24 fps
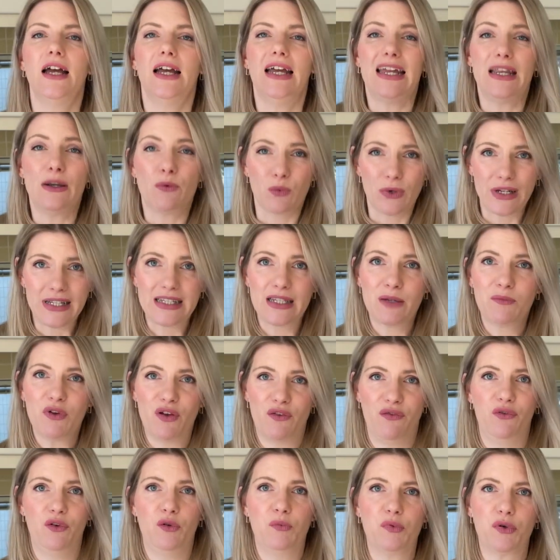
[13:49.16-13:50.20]
In Wisdom
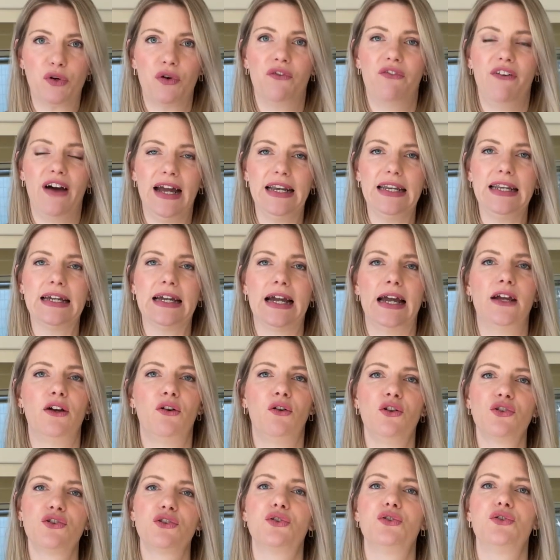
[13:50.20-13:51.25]
of Food Providing, I
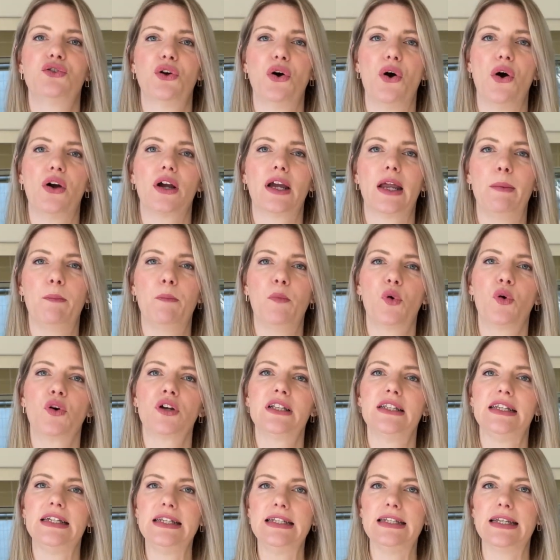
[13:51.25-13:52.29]
also talk in more
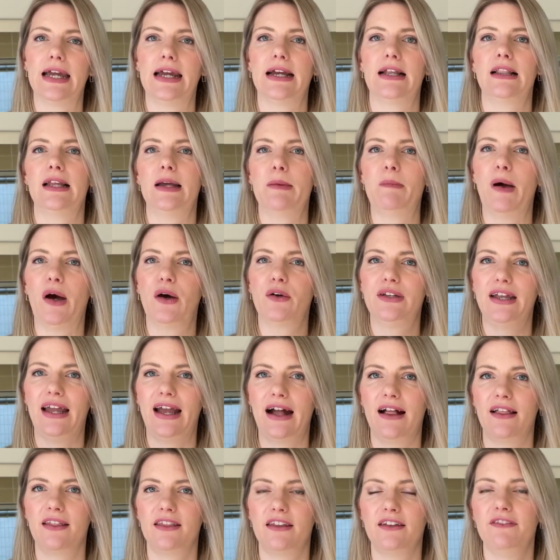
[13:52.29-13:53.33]
detail about
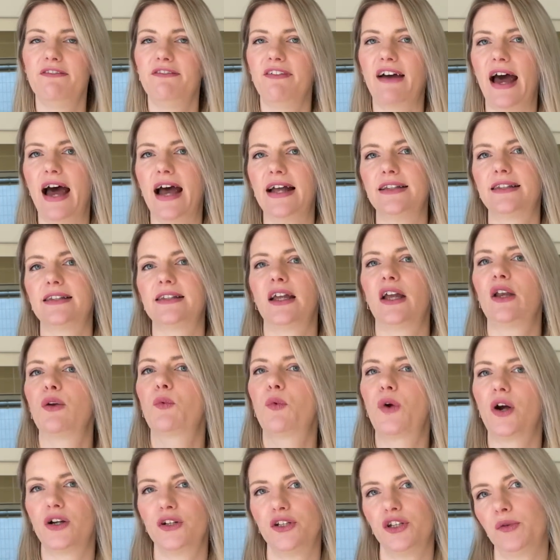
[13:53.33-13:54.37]
healthy fats and
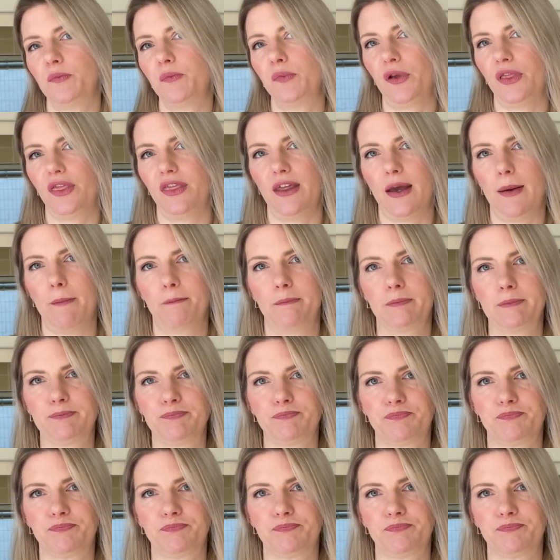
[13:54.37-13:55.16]
where to put them.